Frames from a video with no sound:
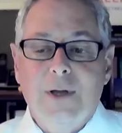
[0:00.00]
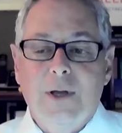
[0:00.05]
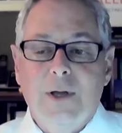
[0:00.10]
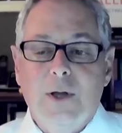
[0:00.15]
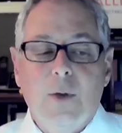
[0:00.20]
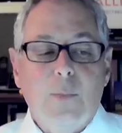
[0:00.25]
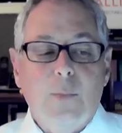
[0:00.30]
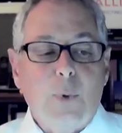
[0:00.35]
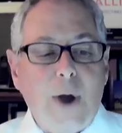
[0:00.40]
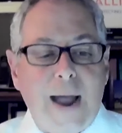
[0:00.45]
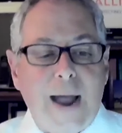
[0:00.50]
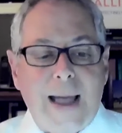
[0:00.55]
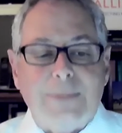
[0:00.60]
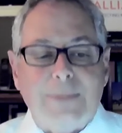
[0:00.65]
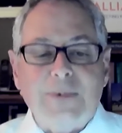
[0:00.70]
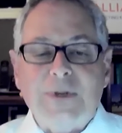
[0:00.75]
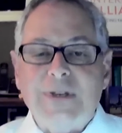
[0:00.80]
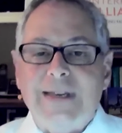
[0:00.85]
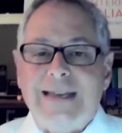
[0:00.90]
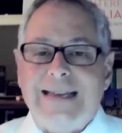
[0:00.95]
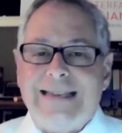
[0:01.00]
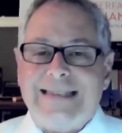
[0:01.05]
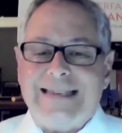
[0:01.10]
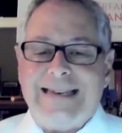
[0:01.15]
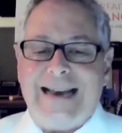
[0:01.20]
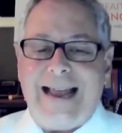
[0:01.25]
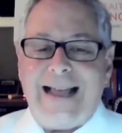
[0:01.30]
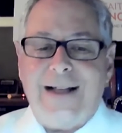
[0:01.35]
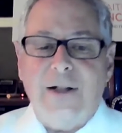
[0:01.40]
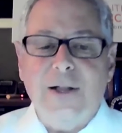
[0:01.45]
Perhaps it's
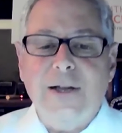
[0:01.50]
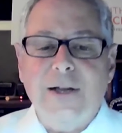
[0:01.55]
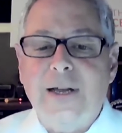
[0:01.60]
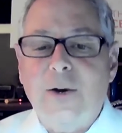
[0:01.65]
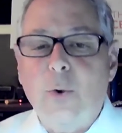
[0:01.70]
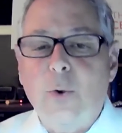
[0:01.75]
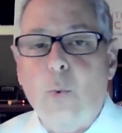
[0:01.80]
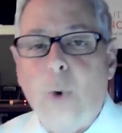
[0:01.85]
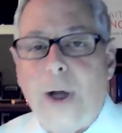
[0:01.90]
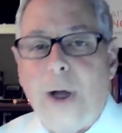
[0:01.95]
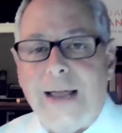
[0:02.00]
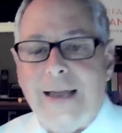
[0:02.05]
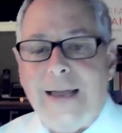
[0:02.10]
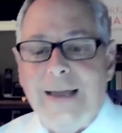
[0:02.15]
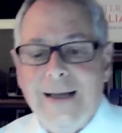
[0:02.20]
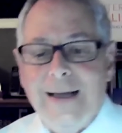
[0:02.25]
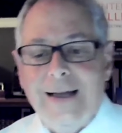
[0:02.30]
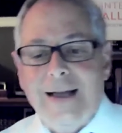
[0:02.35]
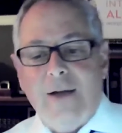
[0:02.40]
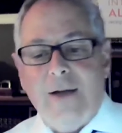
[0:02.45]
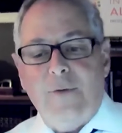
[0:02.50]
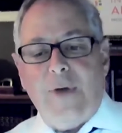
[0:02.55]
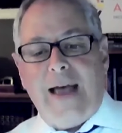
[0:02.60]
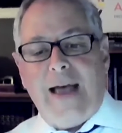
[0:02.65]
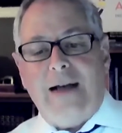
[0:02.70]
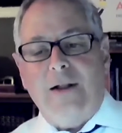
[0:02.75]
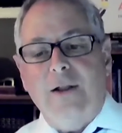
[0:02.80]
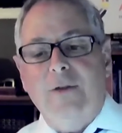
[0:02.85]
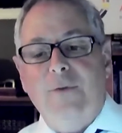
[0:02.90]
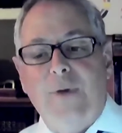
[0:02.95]
an elegant way of
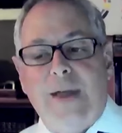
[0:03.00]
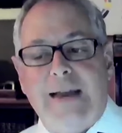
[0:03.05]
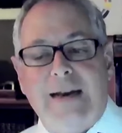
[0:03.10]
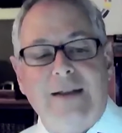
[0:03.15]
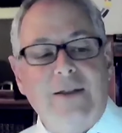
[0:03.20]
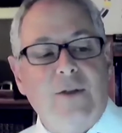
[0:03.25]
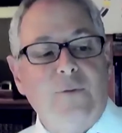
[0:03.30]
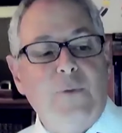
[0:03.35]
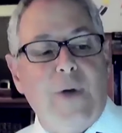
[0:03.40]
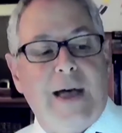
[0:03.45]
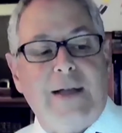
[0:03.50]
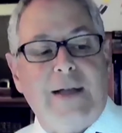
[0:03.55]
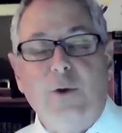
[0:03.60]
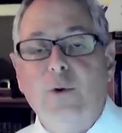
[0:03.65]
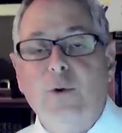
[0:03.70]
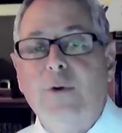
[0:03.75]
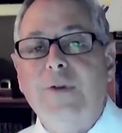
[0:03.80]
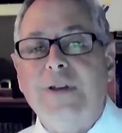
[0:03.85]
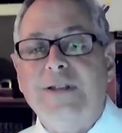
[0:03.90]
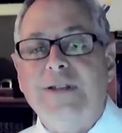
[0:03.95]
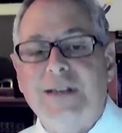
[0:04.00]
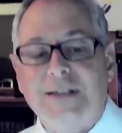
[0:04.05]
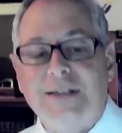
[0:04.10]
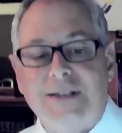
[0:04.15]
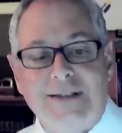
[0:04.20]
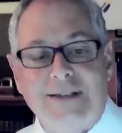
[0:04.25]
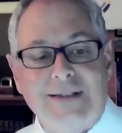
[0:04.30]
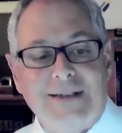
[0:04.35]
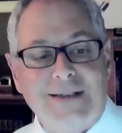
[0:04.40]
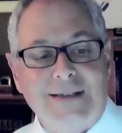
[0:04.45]
elevating the value of
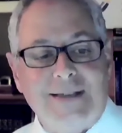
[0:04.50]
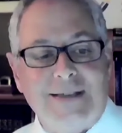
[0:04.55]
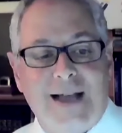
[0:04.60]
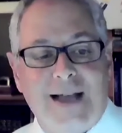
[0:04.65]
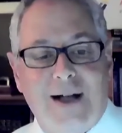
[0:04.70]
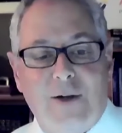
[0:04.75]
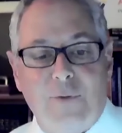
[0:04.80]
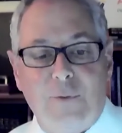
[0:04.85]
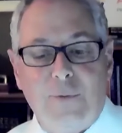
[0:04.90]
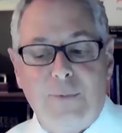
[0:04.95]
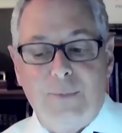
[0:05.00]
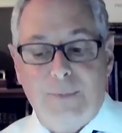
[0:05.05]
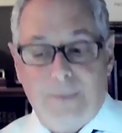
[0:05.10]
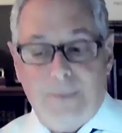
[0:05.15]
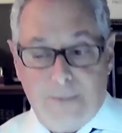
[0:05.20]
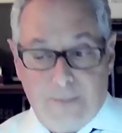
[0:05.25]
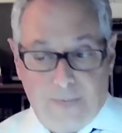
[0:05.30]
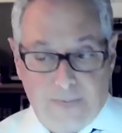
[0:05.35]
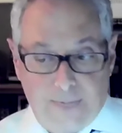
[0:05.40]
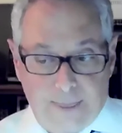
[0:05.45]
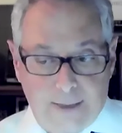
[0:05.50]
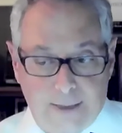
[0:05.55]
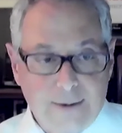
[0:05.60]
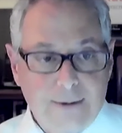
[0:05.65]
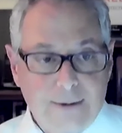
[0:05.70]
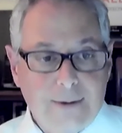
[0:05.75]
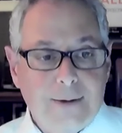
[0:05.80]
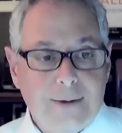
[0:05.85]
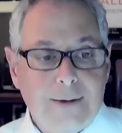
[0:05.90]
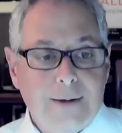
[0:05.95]
existence itself.
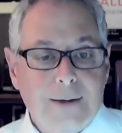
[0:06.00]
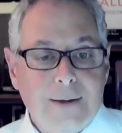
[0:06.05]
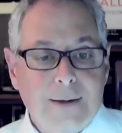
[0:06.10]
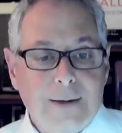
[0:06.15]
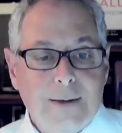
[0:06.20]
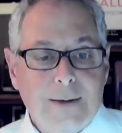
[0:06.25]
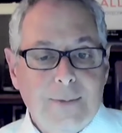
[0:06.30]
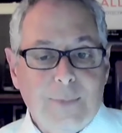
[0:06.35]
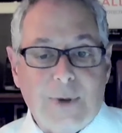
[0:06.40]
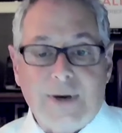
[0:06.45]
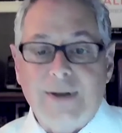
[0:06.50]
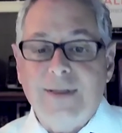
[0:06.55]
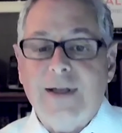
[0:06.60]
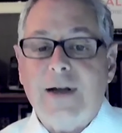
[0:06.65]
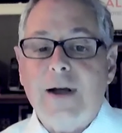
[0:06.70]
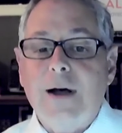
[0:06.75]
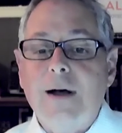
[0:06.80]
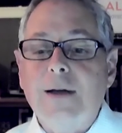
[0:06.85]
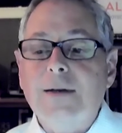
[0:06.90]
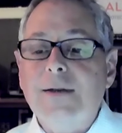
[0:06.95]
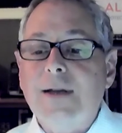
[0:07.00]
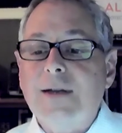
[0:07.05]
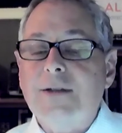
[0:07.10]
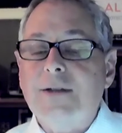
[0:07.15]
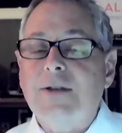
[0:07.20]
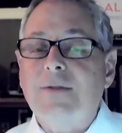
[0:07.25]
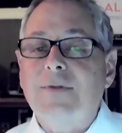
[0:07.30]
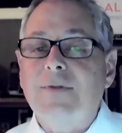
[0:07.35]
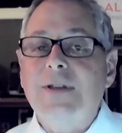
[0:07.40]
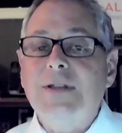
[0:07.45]
But in the context
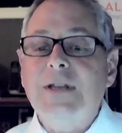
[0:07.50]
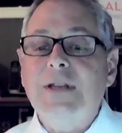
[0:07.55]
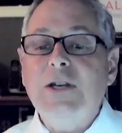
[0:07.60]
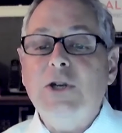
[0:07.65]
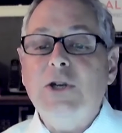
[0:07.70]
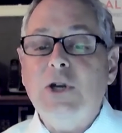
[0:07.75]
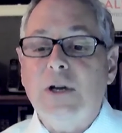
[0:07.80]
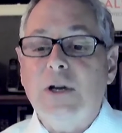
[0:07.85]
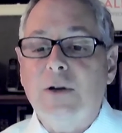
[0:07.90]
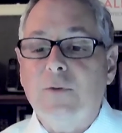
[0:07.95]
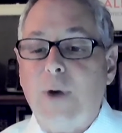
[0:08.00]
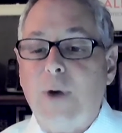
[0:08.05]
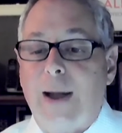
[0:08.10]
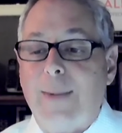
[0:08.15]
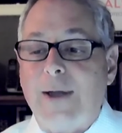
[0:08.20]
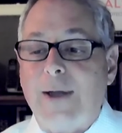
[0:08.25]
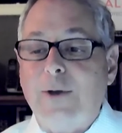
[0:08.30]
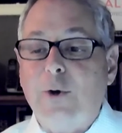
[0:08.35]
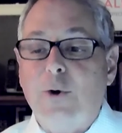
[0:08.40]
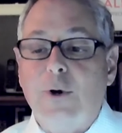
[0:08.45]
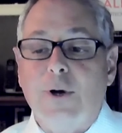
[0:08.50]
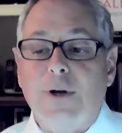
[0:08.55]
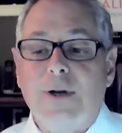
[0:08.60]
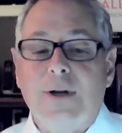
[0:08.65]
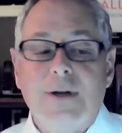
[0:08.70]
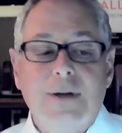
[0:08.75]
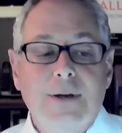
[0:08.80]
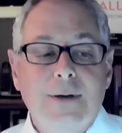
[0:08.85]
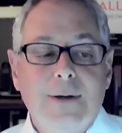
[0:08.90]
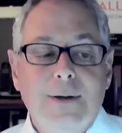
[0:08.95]
of the teaching of Rabbi Kook,
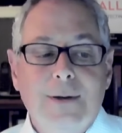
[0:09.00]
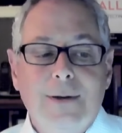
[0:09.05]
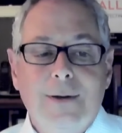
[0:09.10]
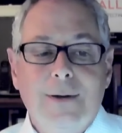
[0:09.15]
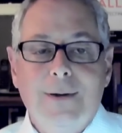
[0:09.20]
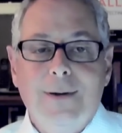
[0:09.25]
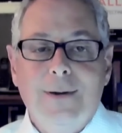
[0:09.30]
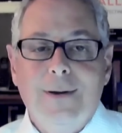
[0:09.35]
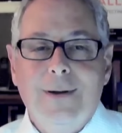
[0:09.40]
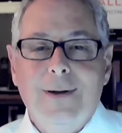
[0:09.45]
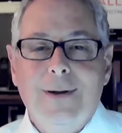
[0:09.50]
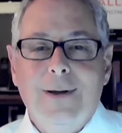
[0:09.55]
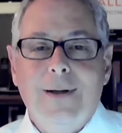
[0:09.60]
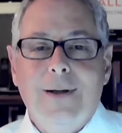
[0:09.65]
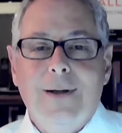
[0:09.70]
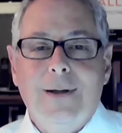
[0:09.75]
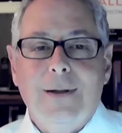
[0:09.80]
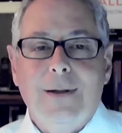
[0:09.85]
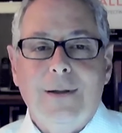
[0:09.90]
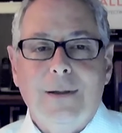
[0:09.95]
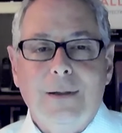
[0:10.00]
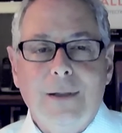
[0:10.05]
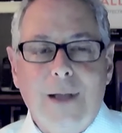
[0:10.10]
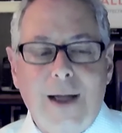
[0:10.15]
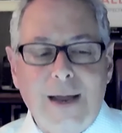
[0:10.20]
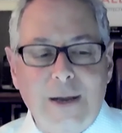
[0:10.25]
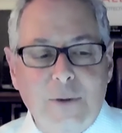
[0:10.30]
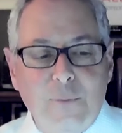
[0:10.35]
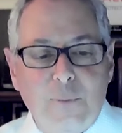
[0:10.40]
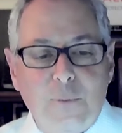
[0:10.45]

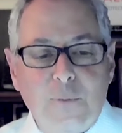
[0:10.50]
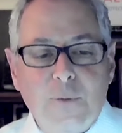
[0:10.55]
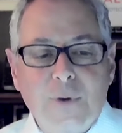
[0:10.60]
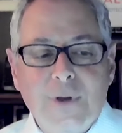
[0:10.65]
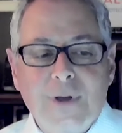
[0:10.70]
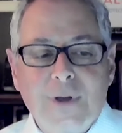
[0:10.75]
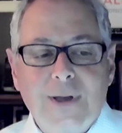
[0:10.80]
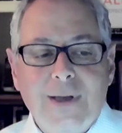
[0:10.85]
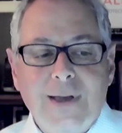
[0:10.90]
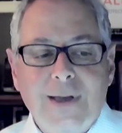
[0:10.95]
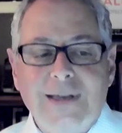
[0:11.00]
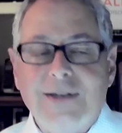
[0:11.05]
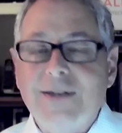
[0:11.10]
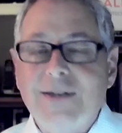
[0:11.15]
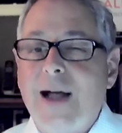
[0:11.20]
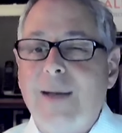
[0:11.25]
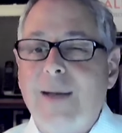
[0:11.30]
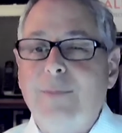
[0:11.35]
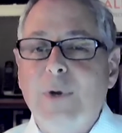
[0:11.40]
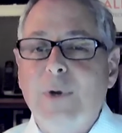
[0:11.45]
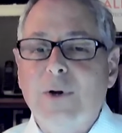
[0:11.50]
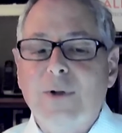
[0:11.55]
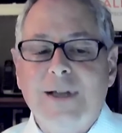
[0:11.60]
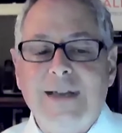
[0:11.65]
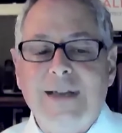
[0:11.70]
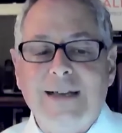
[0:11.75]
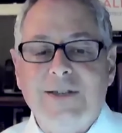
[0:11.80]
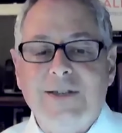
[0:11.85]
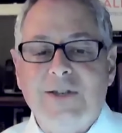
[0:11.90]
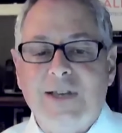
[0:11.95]
life is not merely
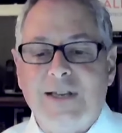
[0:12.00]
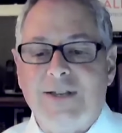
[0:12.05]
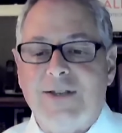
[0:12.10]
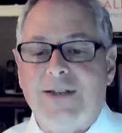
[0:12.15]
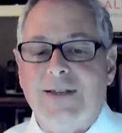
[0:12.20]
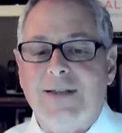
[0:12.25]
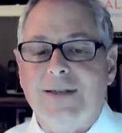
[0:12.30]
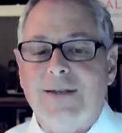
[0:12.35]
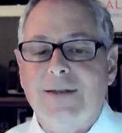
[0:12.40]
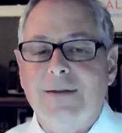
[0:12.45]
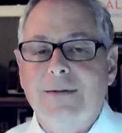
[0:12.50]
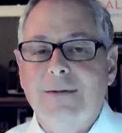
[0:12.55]
existence.